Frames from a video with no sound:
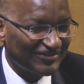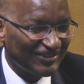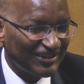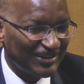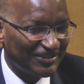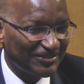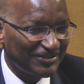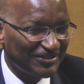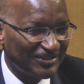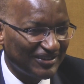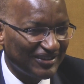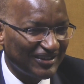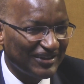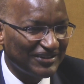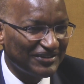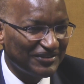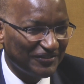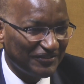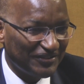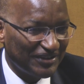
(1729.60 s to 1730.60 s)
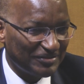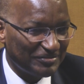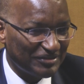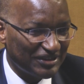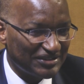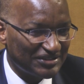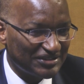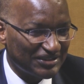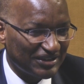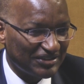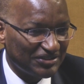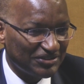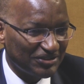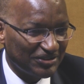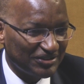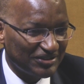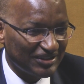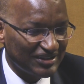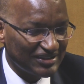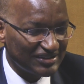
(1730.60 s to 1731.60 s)
Very good. Thank you very much. I
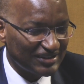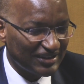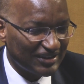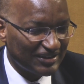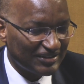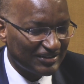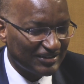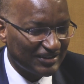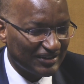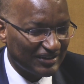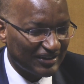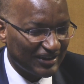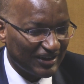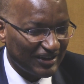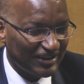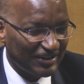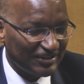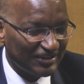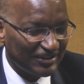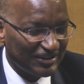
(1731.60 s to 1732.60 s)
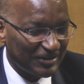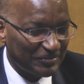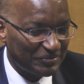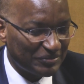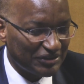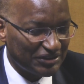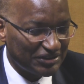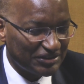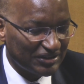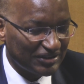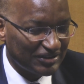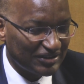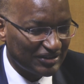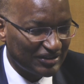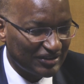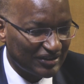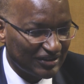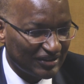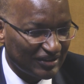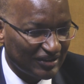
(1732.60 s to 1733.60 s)
enjoyed this, and I really appreciate
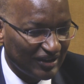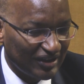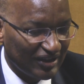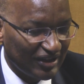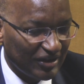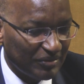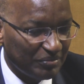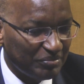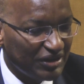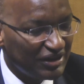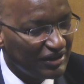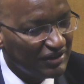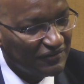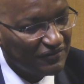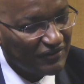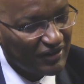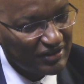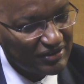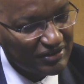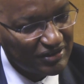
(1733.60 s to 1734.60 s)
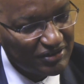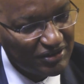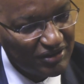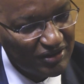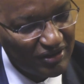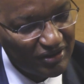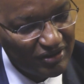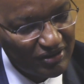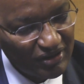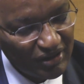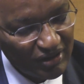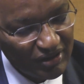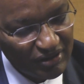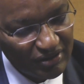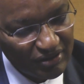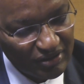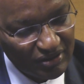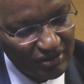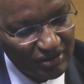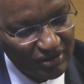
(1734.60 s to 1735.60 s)
being invited here
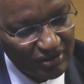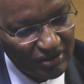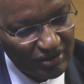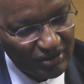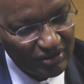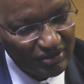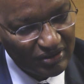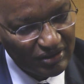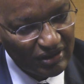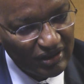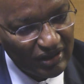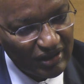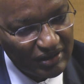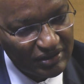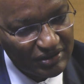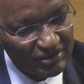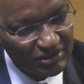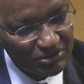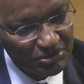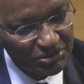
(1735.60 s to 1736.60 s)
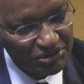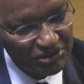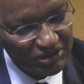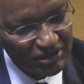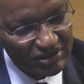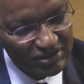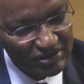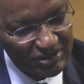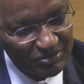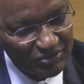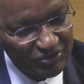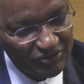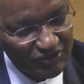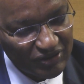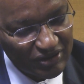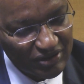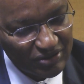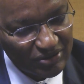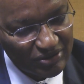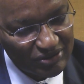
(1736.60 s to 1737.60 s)
and delighted to share some of
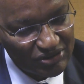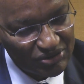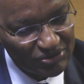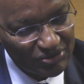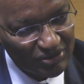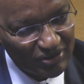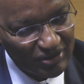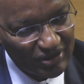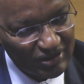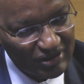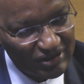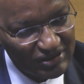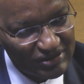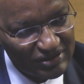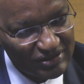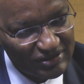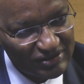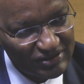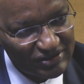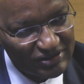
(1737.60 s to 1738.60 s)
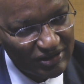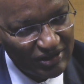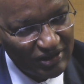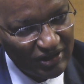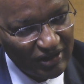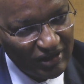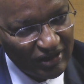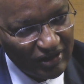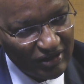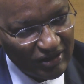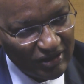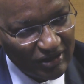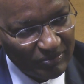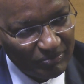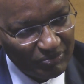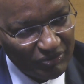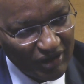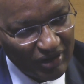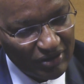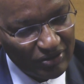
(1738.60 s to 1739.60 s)
our thoughts with your listeners.
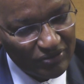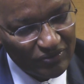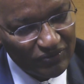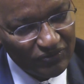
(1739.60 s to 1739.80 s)
I look